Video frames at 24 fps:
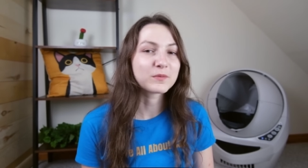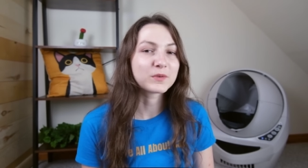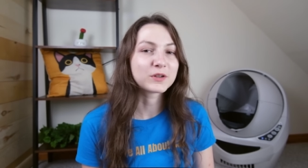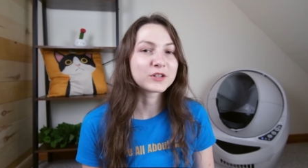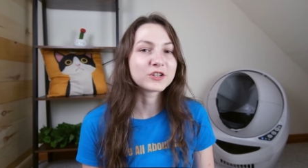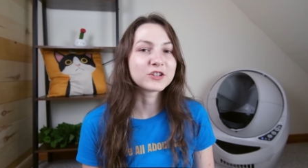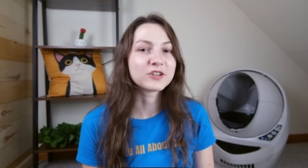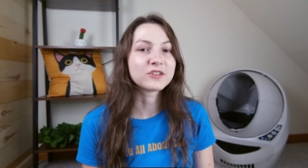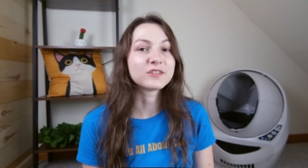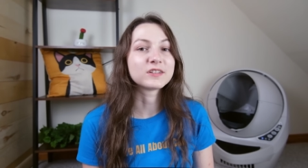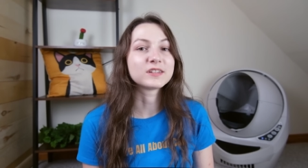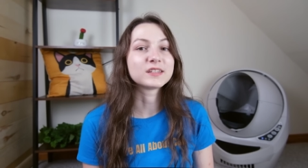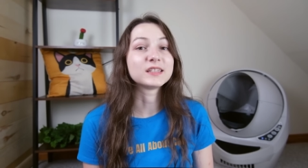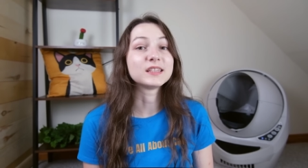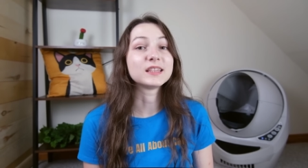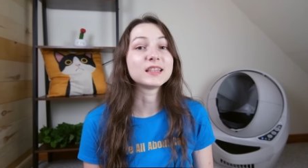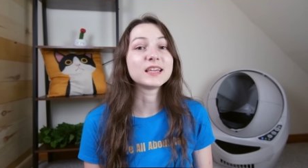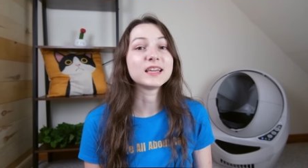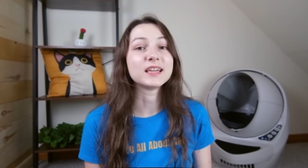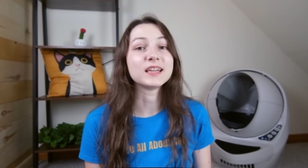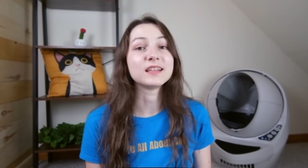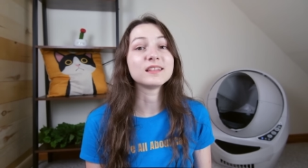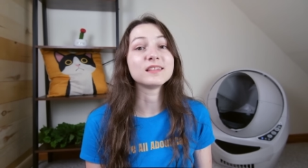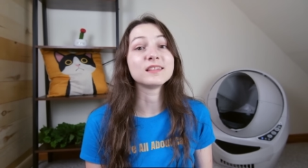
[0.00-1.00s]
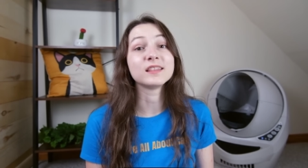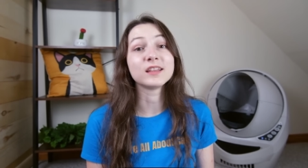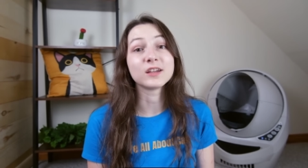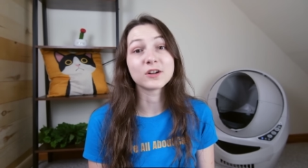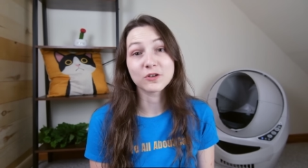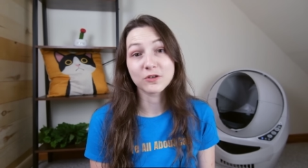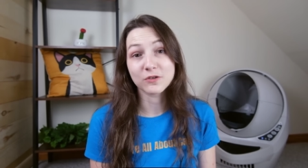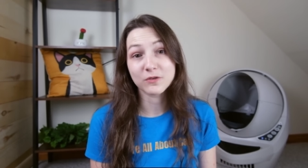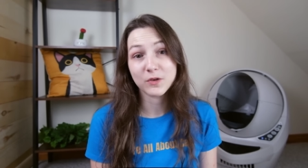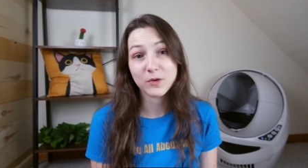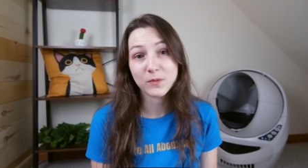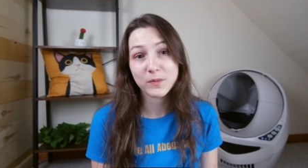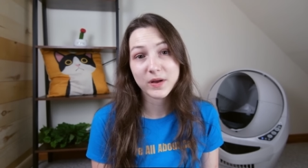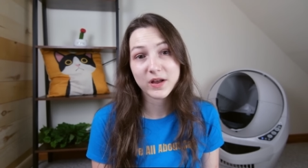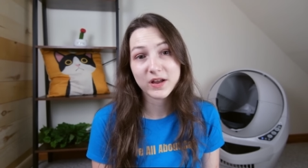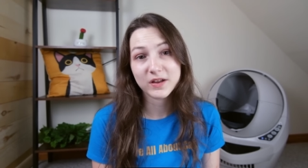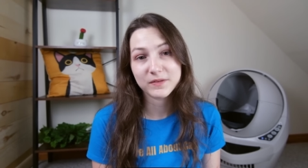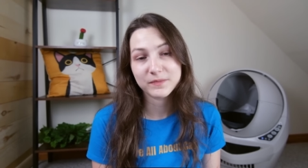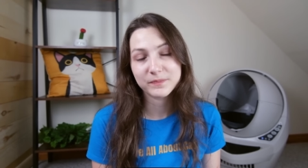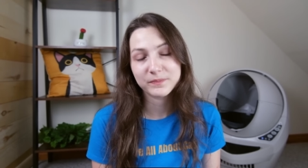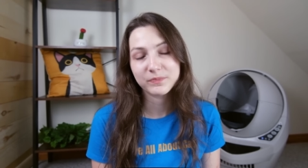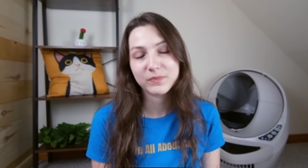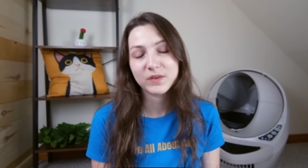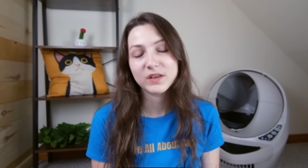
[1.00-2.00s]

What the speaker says: which is the Litter Robot.